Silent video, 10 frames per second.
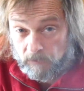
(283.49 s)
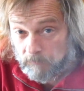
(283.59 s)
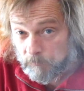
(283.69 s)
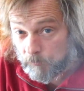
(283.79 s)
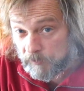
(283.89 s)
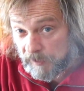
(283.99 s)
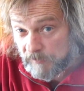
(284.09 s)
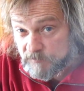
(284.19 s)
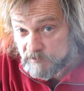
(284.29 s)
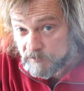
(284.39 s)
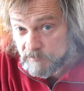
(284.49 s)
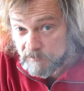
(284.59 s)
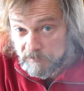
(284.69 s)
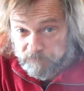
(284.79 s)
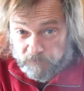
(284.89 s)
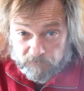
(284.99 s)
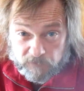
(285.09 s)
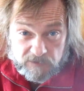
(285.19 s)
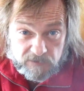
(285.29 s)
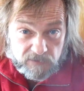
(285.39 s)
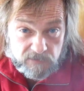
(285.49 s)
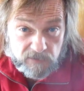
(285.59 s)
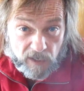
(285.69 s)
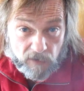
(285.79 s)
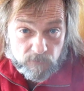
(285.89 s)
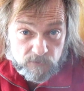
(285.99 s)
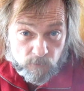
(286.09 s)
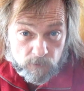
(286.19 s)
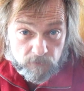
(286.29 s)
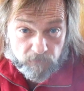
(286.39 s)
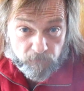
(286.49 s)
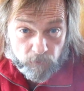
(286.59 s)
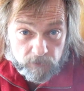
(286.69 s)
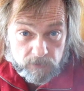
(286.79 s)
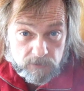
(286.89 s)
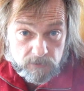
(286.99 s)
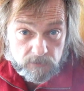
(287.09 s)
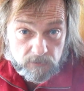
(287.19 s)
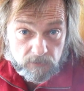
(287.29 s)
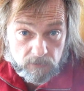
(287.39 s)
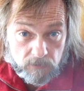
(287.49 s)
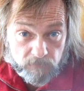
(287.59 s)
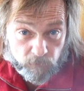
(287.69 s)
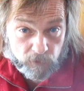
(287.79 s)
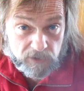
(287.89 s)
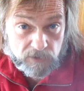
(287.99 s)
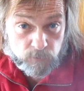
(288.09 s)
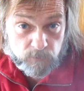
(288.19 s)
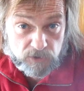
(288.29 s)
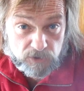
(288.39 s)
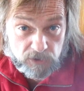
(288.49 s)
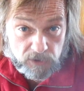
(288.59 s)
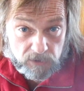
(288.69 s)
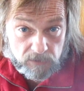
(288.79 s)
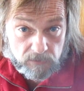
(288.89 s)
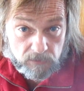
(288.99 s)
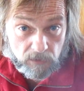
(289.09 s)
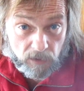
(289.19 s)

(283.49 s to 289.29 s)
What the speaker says: But when I have 50, 60 hours worth of footage for each machine,